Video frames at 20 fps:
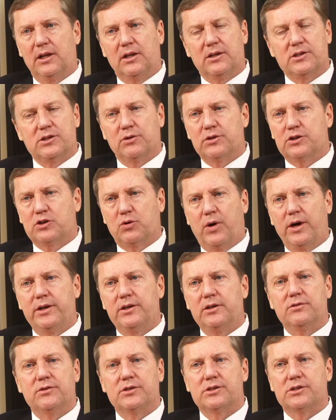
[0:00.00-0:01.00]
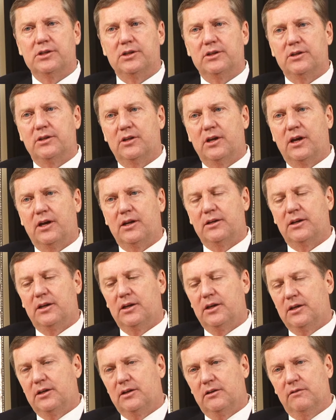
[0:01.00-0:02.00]
So it's quite interesting that
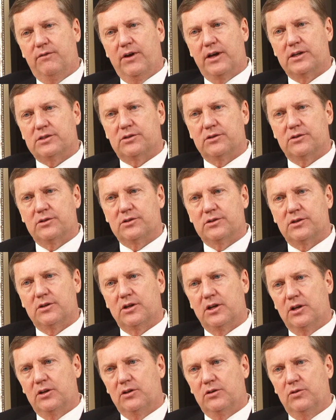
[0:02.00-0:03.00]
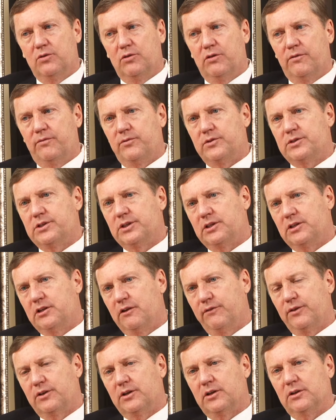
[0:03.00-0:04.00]
investors who have
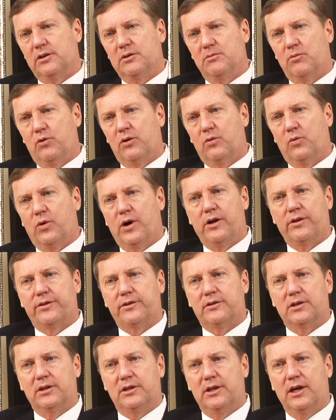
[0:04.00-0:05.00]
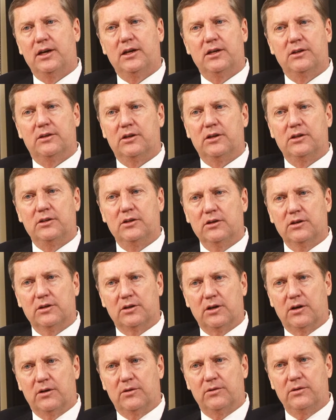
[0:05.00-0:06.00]
significantly more wealth today than a year
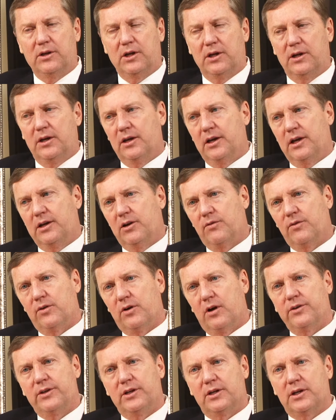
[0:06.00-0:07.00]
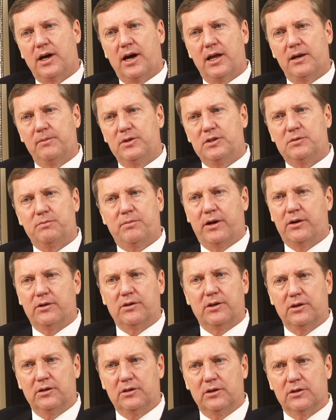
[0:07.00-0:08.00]
ago, and overall the economy's better
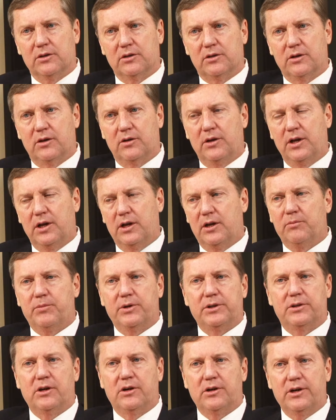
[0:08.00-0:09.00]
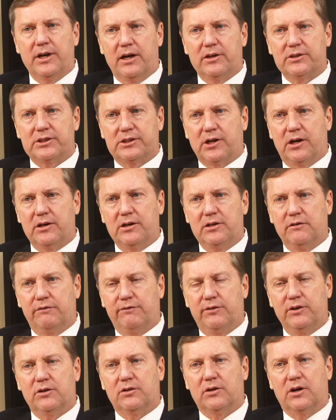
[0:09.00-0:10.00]
than a year ago, but they're now starting to
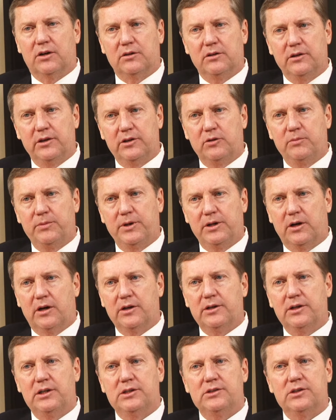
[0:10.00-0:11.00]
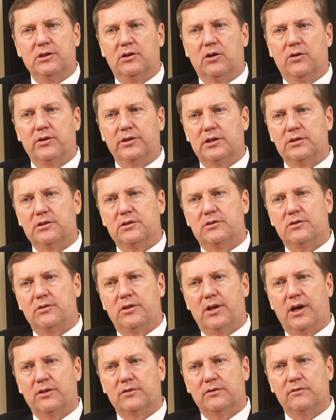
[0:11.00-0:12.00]
feel a little bit uneasy going into
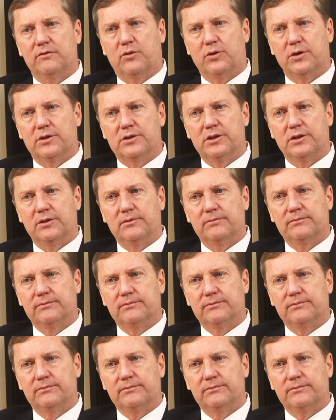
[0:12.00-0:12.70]
2014.